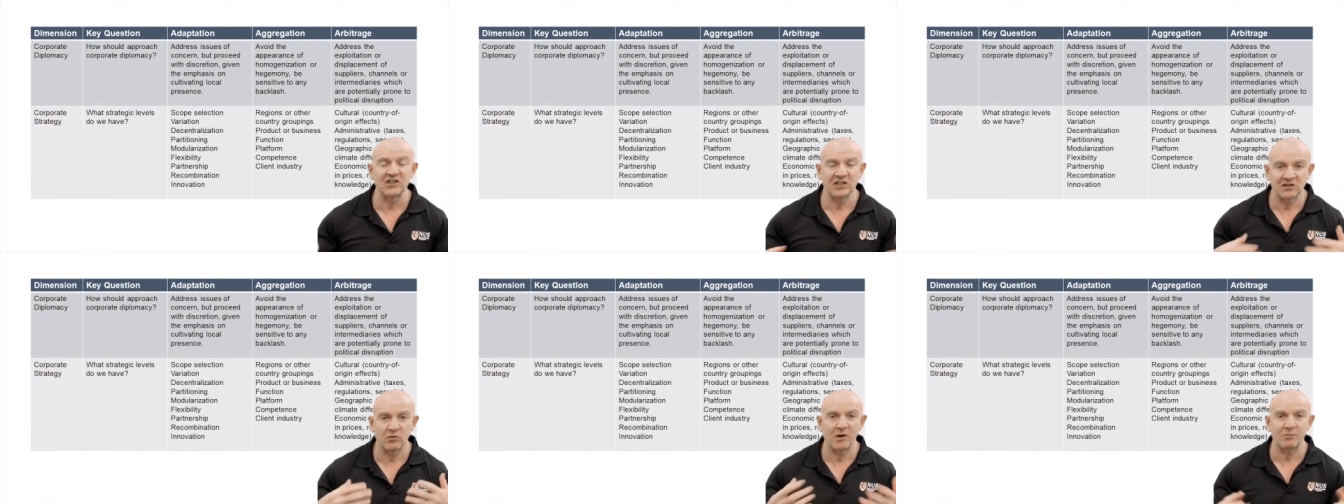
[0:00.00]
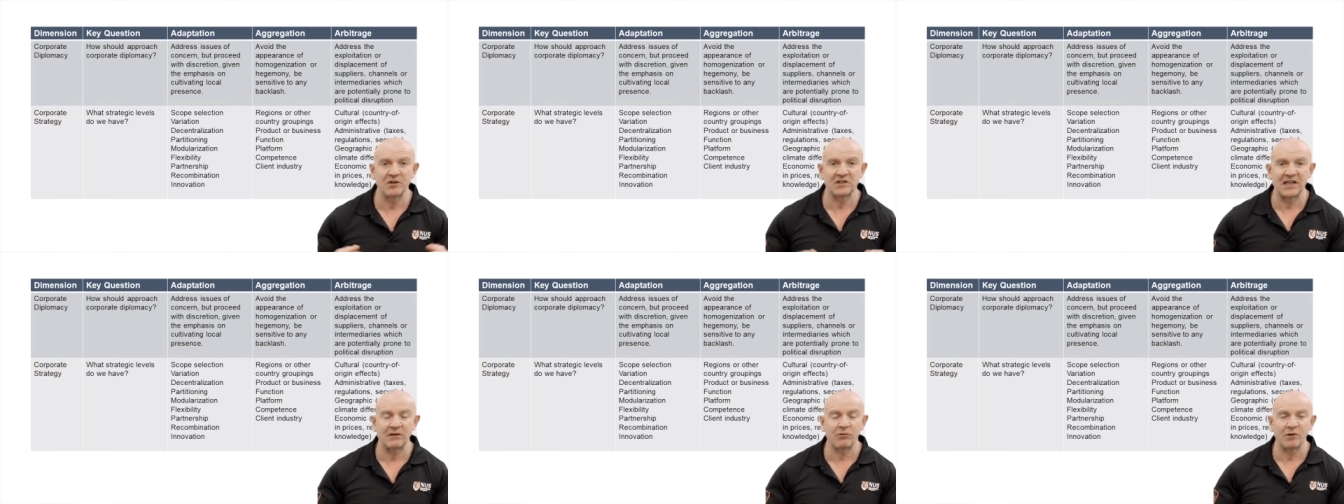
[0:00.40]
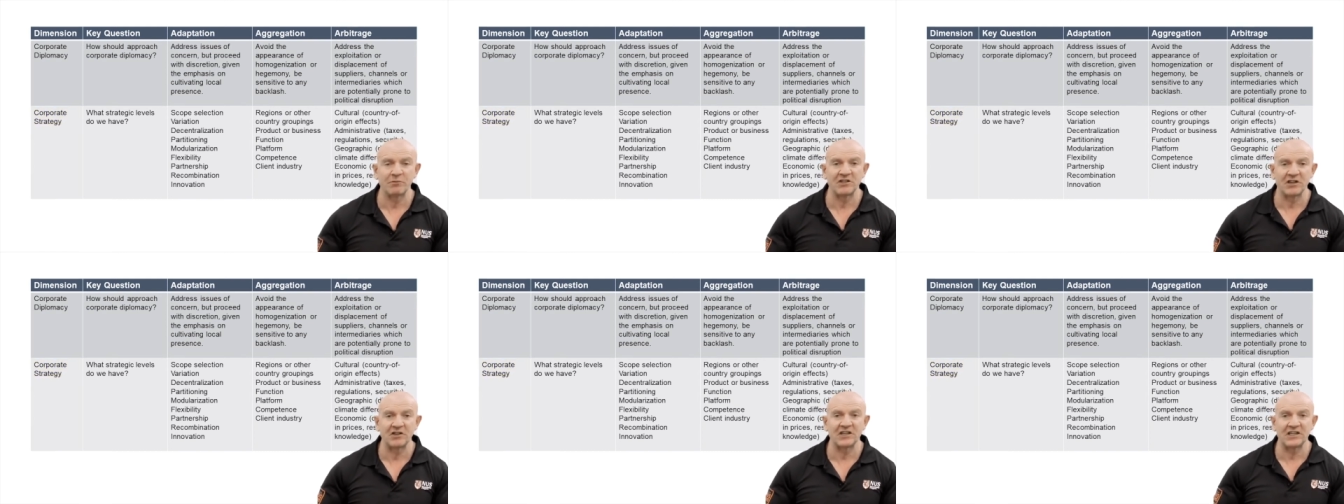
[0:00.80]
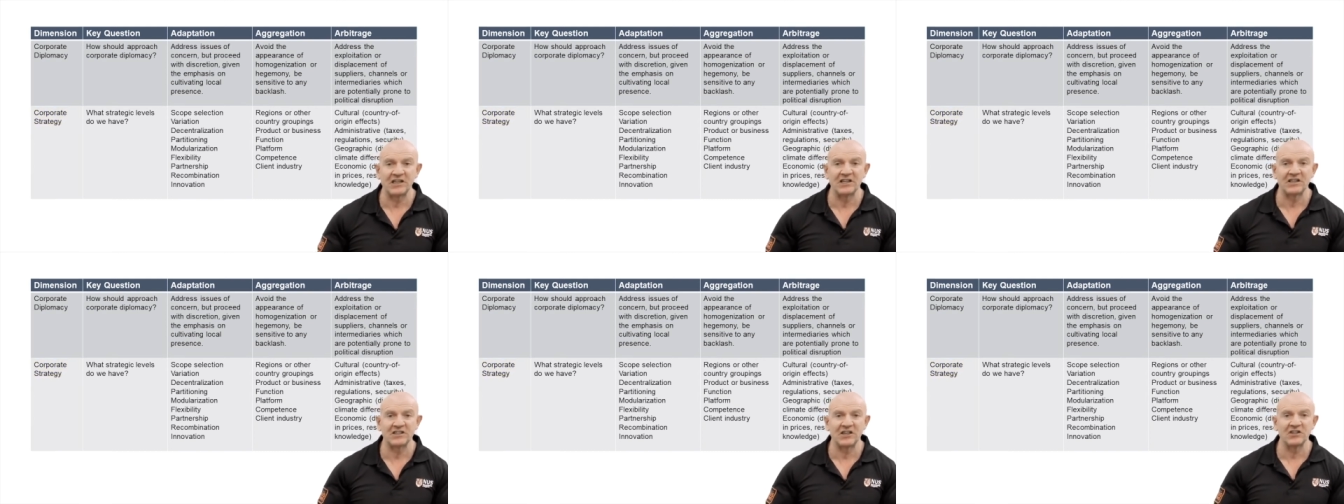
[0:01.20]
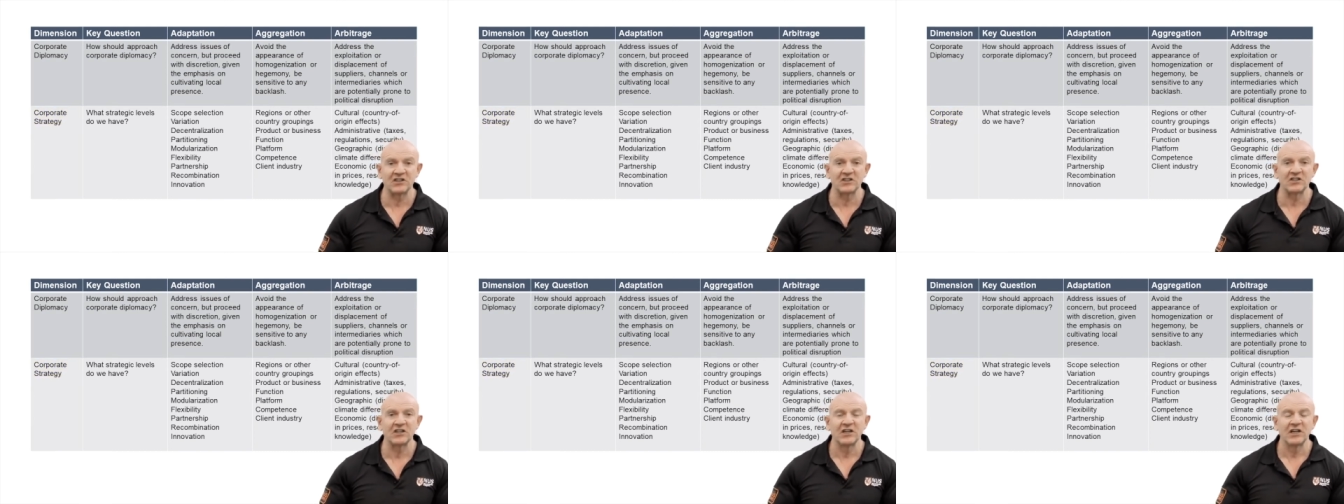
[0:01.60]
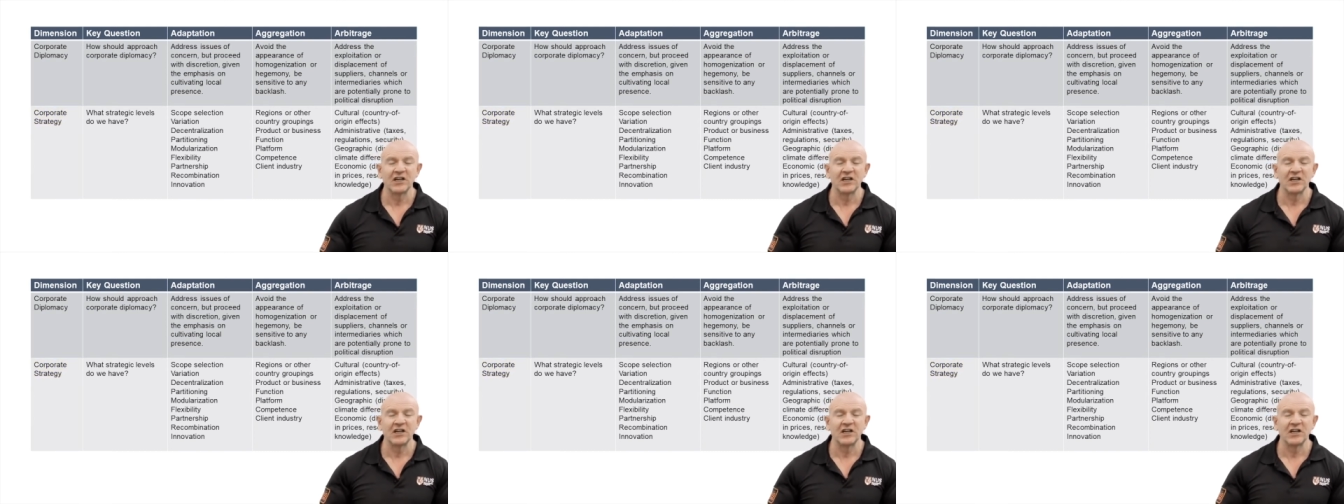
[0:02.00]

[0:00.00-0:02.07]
that represent the key decisions,